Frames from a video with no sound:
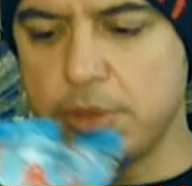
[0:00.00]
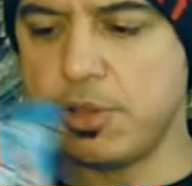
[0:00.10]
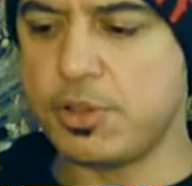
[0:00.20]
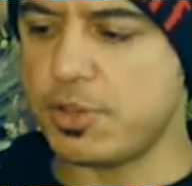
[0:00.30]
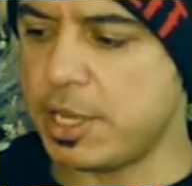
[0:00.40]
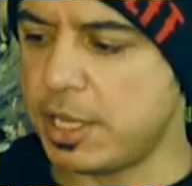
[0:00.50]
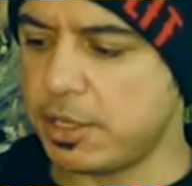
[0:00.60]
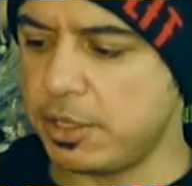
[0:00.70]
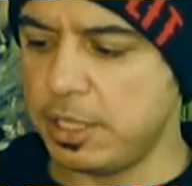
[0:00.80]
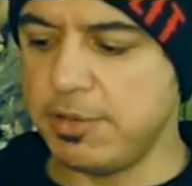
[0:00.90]
this is
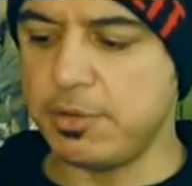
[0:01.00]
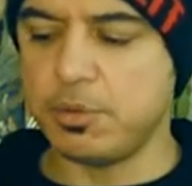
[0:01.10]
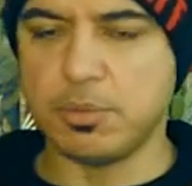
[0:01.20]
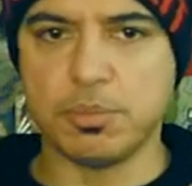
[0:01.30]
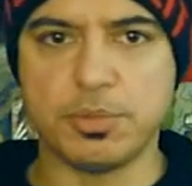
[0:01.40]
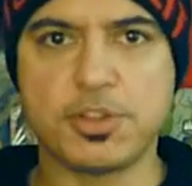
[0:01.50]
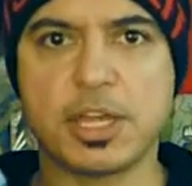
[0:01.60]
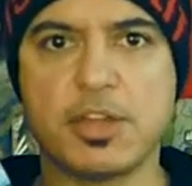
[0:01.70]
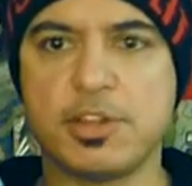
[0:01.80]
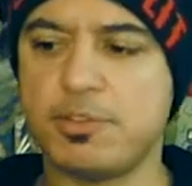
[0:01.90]
like even, this
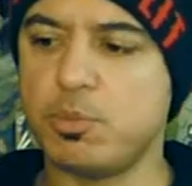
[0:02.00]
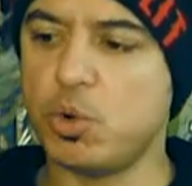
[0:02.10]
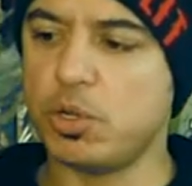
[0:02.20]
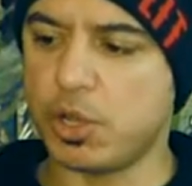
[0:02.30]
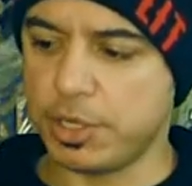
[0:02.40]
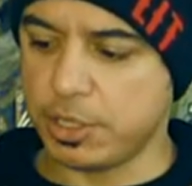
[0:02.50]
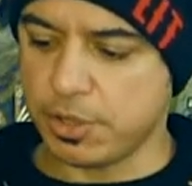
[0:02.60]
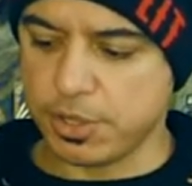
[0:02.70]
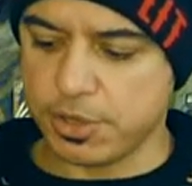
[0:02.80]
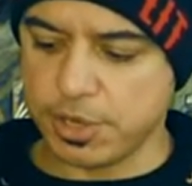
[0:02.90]
guy is even more naughty
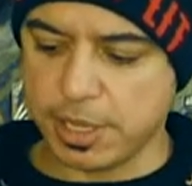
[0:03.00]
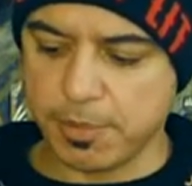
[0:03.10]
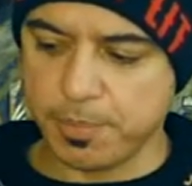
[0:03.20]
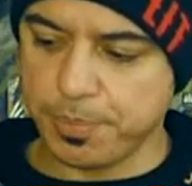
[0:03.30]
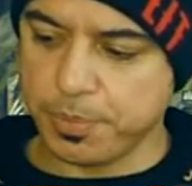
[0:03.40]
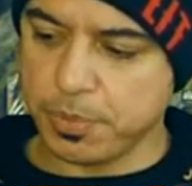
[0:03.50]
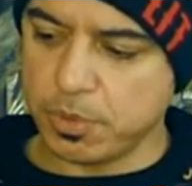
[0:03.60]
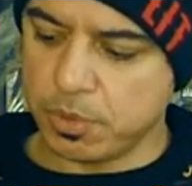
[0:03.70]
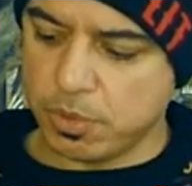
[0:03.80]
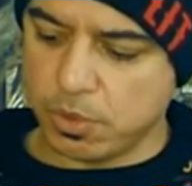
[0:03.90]
because it's like
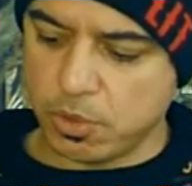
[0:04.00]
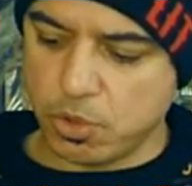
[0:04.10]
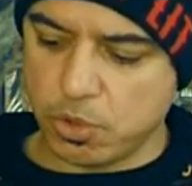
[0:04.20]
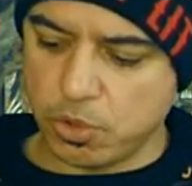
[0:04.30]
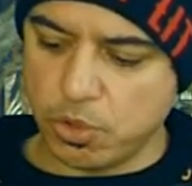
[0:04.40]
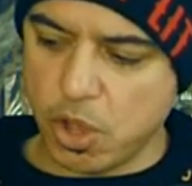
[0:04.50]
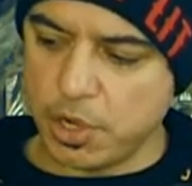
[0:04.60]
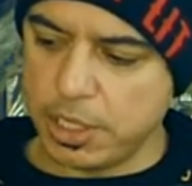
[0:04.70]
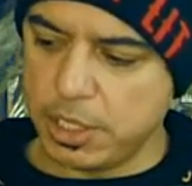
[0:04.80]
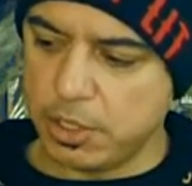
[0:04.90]

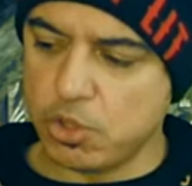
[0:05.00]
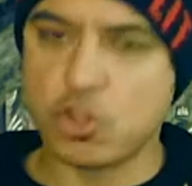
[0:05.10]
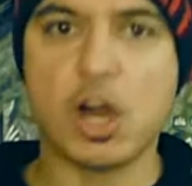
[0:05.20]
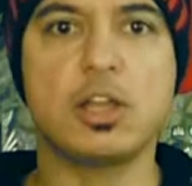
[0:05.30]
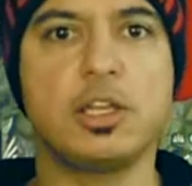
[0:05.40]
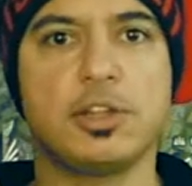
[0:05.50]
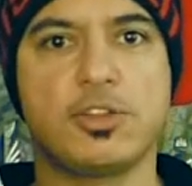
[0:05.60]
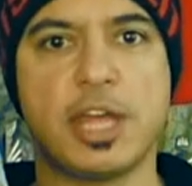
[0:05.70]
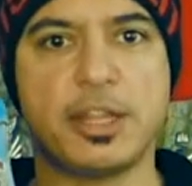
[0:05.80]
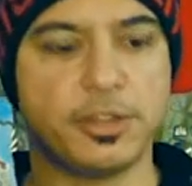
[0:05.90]
naughty chocolate
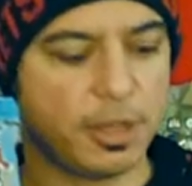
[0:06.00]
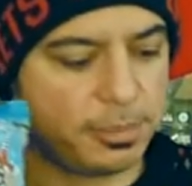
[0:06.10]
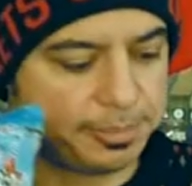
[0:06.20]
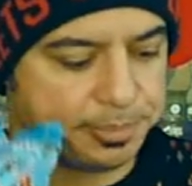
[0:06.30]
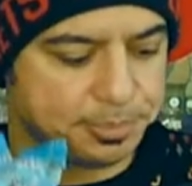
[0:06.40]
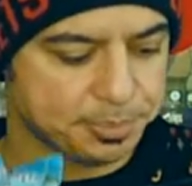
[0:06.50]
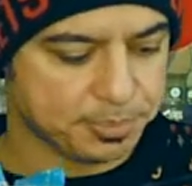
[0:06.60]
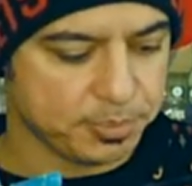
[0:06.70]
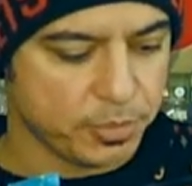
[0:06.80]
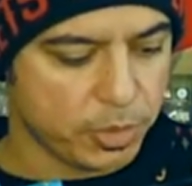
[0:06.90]
Santa.
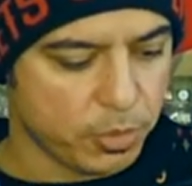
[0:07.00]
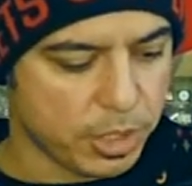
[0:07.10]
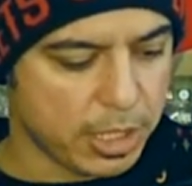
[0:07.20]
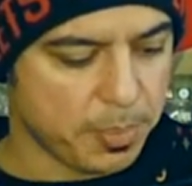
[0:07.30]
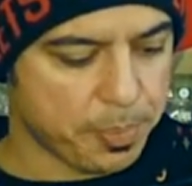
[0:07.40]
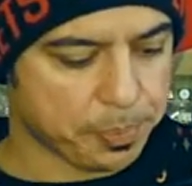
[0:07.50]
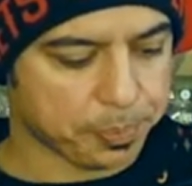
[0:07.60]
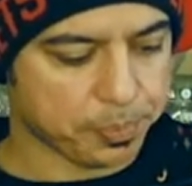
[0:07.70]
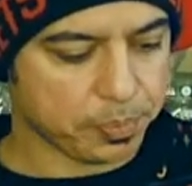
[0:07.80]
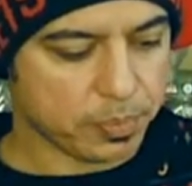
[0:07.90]
Okay?
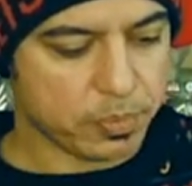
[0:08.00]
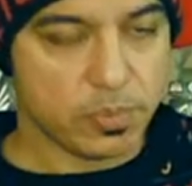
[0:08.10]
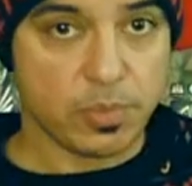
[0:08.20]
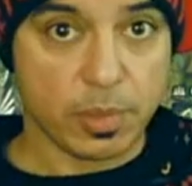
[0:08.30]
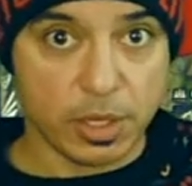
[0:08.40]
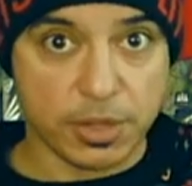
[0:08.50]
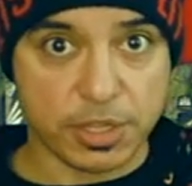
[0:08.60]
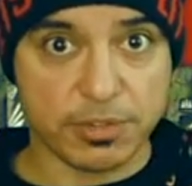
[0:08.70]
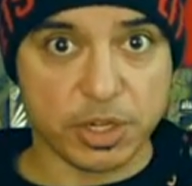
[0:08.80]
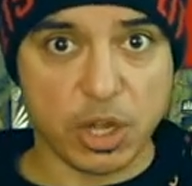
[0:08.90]
Let's
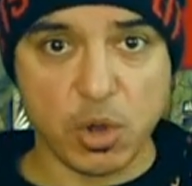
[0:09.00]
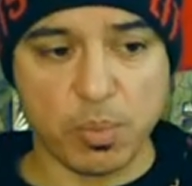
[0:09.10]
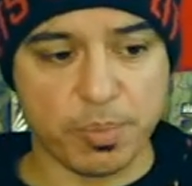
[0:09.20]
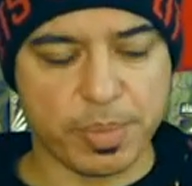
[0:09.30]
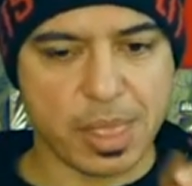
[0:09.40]
give it a go.